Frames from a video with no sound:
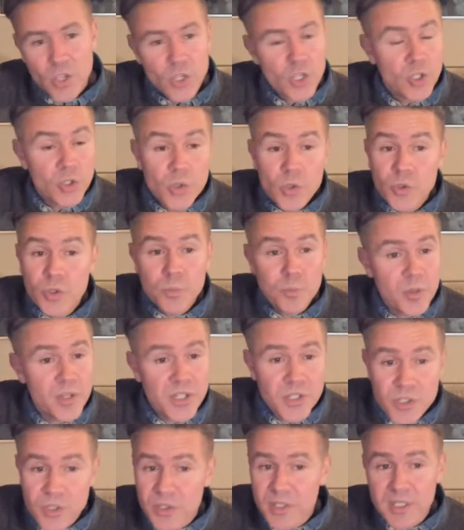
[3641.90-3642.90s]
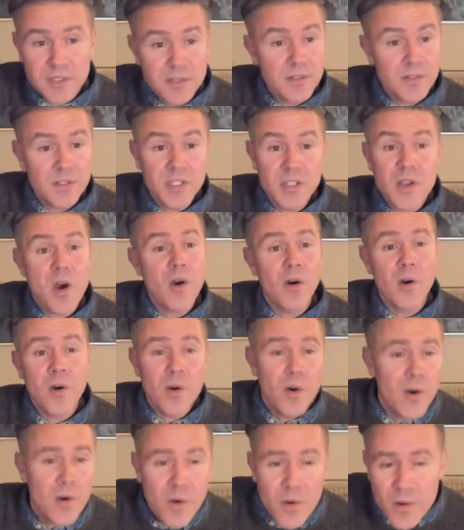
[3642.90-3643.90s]
You know, the preacher didn't
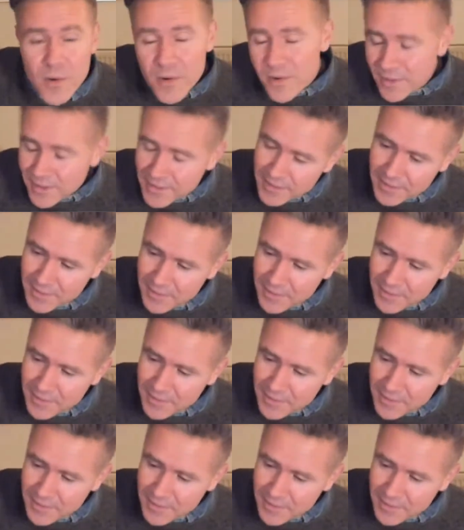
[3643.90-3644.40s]
talk.